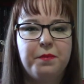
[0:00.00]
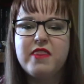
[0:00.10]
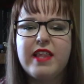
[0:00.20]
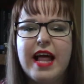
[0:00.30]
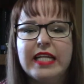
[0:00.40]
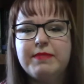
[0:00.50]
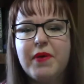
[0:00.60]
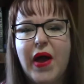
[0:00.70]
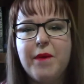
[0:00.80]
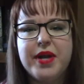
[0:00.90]
The last
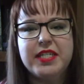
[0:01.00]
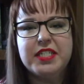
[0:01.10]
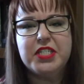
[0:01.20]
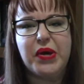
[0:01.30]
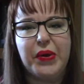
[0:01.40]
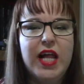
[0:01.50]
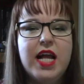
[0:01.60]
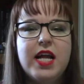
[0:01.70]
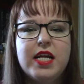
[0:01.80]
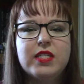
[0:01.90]
book I wanted to show you
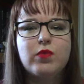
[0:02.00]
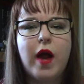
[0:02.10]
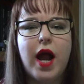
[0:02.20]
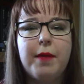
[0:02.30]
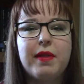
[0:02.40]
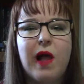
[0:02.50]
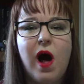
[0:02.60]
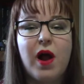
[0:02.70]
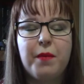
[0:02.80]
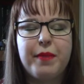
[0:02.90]
is Where I
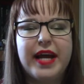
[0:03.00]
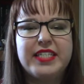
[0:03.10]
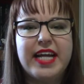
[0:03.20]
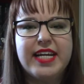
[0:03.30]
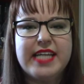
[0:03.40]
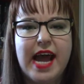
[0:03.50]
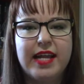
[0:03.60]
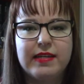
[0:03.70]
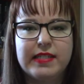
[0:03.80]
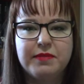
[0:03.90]
Belong by J.
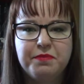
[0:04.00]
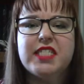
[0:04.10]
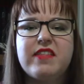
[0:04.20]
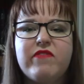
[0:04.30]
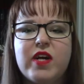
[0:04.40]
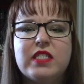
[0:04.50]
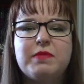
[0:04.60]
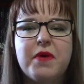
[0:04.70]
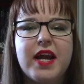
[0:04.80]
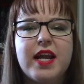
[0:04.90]
Daniels. It's the first
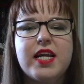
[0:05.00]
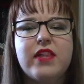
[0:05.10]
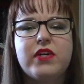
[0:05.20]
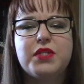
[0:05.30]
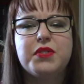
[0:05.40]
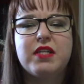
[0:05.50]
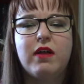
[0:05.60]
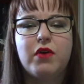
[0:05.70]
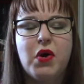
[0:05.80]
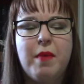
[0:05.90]
book in another new
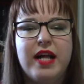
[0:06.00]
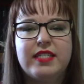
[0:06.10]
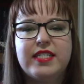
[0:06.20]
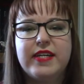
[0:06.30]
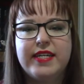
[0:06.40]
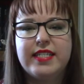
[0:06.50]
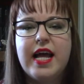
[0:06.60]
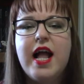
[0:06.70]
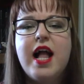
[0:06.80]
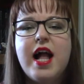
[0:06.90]
adult romance series,
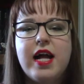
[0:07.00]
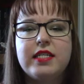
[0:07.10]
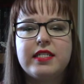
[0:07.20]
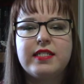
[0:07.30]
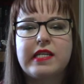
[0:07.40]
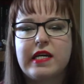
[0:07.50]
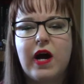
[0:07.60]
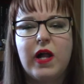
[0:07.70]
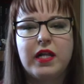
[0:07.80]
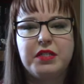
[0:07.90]
and it's a
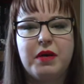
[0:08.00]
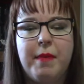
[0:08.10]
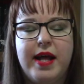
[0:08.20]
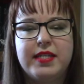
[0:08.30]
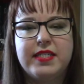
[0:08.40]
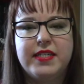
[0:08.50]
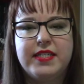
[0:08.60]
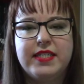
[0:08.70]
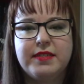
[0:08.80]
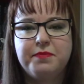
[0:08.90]
college romance series.